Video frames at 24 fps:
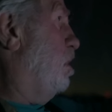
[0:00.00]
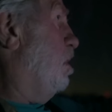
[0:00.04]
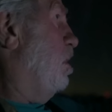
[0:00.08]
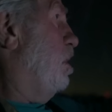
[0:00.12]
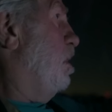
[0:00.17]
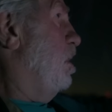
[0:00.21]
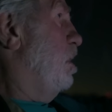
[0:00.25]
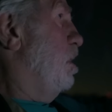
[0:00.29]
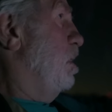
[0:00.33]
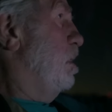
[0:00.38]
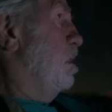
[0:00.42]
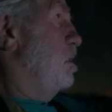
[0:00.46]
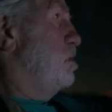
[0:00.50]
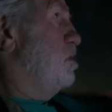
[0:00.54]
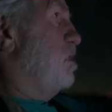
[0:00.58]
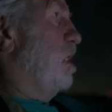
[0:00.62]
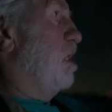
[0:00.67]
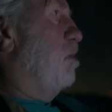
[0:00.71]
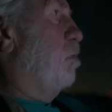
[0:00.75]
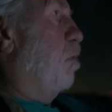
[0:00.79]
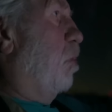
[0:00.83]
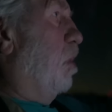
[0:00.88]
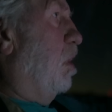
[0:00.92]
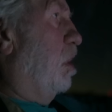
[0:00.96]
Wow.
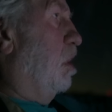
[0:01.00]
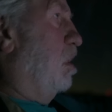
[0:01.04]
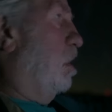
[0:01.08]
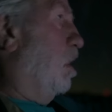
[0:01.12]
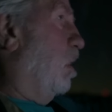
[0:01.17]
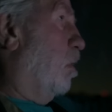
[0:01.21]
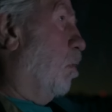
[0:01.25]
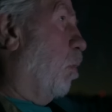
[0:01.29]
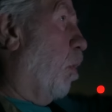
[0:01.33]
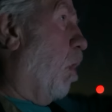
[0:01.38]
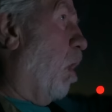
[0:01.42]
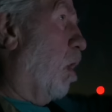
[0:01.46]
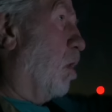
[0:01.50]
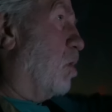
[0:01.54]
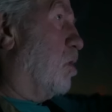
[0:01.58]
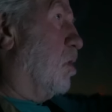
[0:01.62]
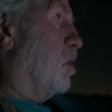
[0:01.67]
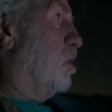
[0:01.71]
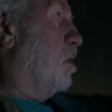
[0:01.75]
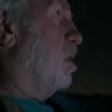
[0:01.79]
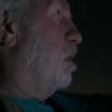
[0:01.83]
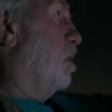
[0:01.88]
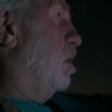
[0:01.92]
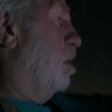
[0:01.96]
She won a
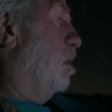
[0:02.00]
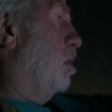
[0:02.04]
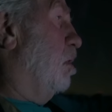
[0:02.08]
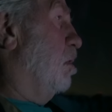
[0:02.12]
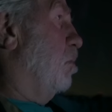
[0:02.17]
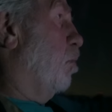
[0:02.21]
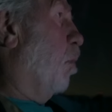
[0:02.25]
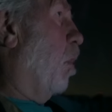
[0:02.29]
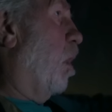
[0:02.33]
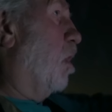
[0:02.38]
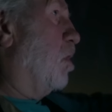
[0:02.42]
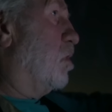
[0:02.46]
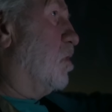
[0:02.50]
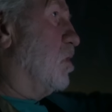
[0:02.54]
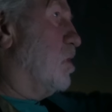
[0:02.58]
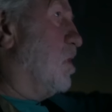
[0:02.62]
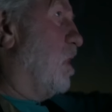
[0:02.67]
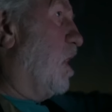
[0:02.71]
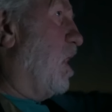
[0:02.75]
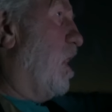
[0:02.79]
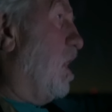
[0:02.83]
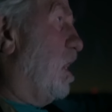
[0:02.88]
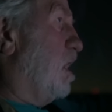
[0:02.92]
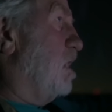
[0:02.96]
Walker Walker
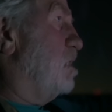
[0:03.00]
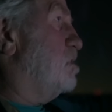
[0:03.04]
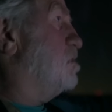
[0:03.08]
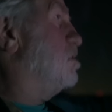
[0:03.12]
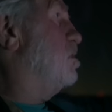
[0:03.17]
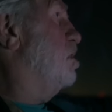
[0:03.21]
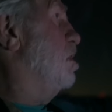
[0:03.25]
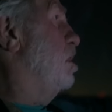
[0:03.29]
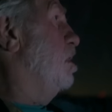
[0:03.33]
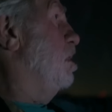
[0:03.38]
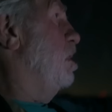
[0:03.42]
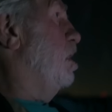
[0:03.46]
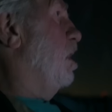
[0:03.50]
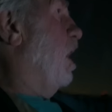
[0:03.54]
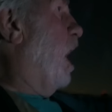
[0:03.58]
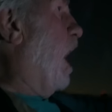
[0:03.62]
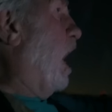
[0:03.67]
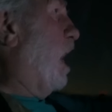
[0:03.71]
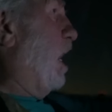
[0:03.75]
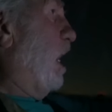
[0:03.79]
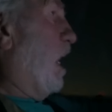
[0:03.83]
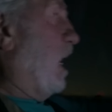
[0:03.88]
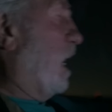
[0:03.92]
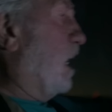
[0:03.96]
Days,
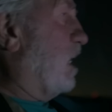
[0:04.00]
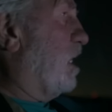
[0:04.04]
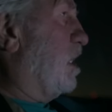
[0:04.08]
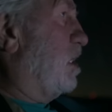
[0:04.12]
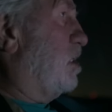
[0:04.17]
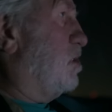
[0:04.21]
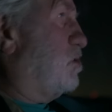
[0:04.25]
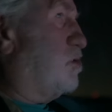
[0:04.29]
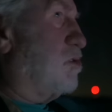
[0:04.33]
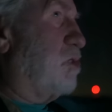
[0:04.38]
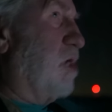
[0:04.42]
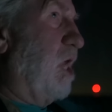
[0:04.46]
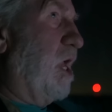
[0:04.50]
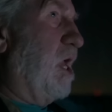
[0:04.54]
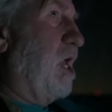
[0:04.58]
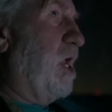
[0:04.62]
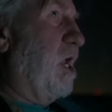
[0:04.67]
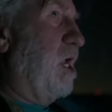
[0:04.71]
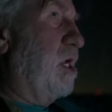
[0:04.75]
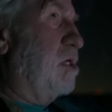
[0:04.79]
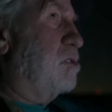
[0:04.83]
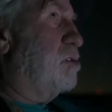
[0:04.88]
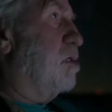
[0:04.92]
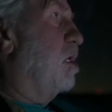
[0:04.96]
uh, English
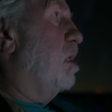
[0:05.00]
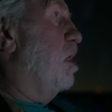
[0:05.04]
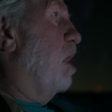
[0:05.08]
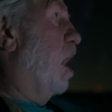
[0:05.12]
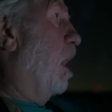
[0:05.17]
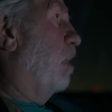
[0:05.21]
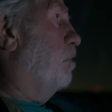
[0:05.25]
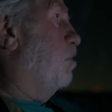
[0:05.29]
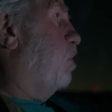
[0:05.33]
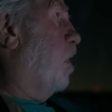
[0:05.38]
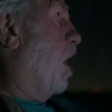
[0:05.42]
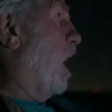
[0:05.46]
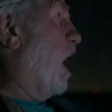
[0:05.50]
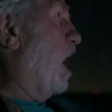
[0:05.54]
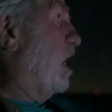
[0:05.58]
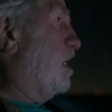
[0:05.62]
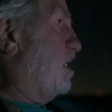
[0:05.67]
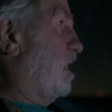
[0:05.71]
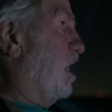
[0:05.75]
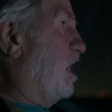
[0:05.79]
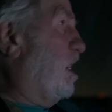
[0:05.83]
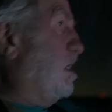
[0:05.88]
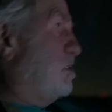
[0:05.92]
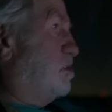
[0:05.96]
Days, a Plot
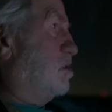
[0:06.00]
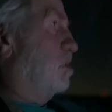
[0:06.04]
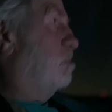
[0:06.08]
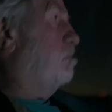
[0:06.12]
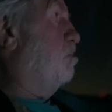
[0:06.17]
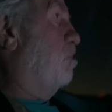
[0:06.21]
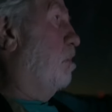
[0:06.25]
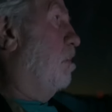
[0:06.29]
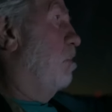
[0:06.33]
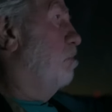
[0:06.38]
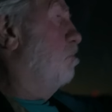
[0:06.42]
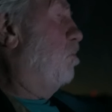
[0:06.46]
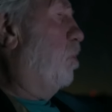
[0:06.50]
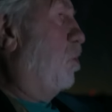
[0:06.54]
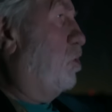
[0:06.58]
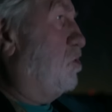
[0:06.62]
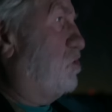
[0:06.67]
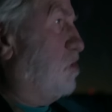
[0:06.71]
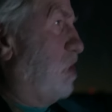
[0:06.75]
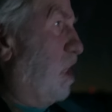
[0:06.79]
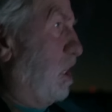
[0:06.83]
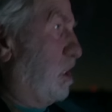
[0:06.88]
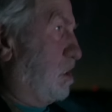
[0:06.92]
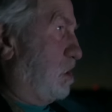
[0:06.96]
Days, and Blue
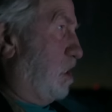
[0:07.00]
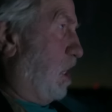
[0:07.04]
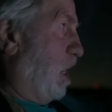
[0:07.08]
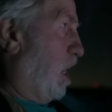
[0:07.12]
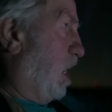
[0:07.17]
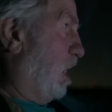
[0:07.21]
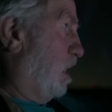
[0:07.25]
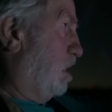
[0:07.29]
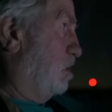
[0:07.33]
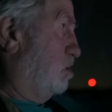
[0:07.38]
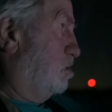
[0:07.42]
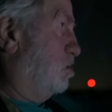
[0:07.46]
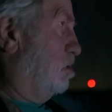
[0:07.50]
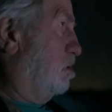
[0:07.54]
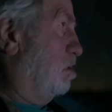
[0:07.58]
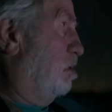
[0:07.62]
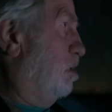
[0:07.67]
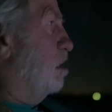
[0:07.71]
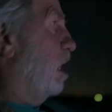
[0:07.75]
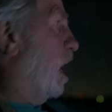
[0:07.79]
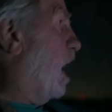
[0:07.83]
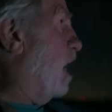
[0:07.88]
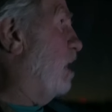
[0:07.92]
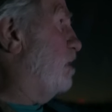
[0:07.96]
Tick Days.
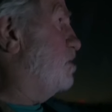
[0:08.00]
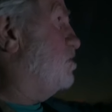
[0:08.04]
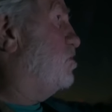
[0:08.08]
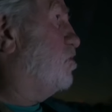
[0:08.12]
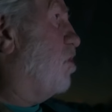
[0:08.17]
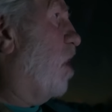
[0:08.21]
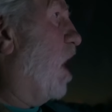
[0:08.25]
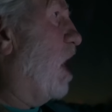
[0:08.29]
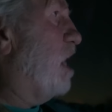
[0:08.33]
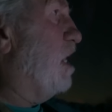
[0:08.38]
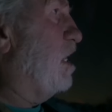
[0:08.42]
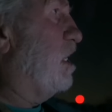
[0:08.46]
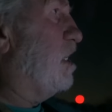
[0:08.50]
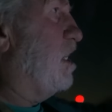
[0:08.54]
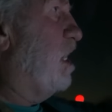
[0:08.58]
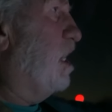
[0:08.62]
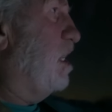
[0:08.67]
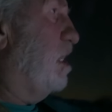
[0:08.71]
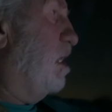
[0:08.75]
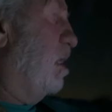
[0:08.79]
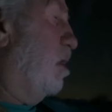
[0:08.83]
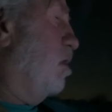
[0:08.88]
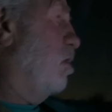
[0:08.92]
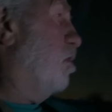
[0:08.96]
I tried to
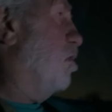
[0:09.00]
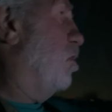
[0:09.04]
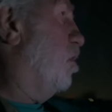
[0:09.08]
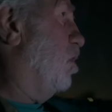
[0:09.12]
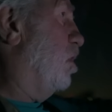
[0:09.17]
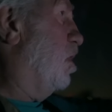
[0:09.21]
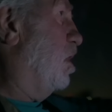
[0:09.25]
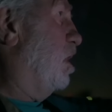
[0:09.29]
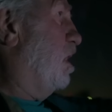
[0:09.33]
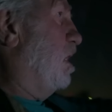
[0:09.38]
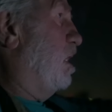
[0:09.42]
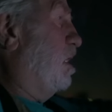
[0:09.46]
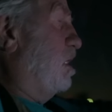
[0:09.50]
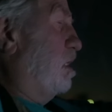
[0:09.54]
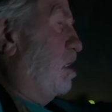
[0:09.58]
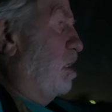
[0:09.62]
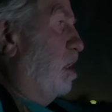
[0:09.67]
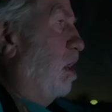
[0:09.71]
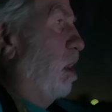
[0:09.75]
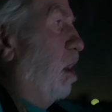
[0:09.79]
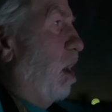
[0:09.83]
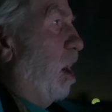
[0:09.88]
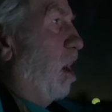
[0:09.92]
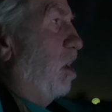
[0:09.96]
get her in the
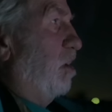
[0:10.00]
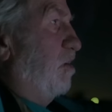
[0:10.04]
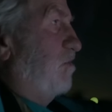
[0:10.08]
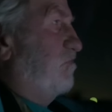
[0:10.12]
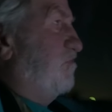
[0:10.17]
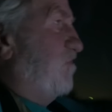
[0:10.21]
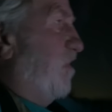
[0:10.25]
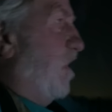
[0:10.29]
Hall of